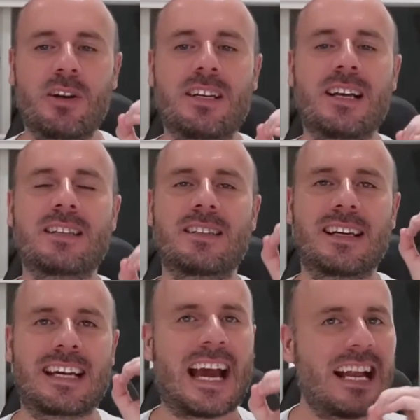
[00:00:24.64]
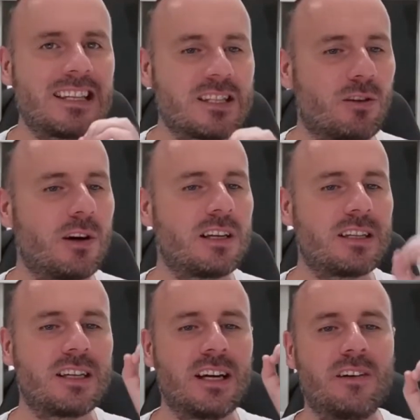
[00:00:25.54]
And this indeed clearly
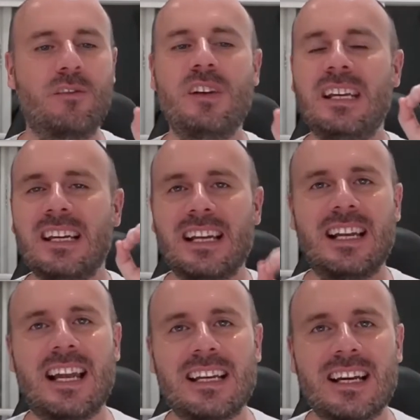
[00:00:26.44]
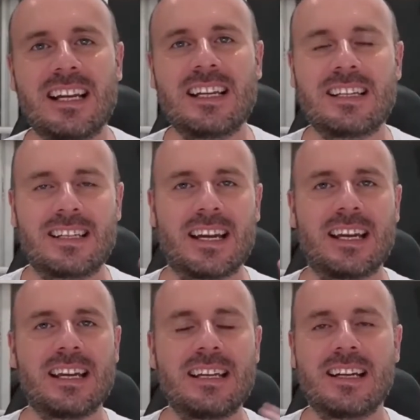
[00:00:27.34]
shows how truly
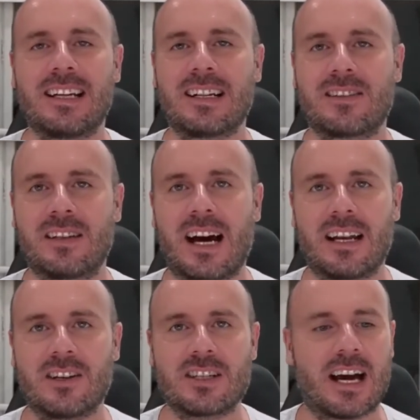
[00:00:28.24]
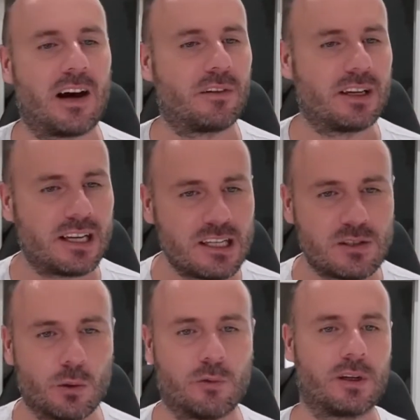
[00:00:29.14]
ridiculous the International Criminal Court
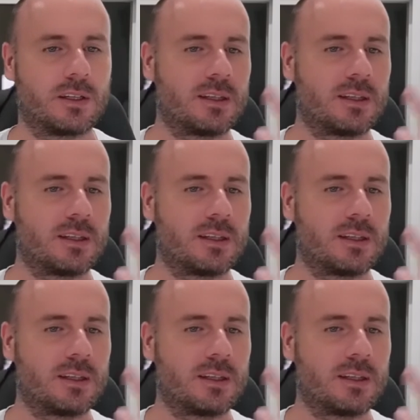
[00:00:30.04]
is.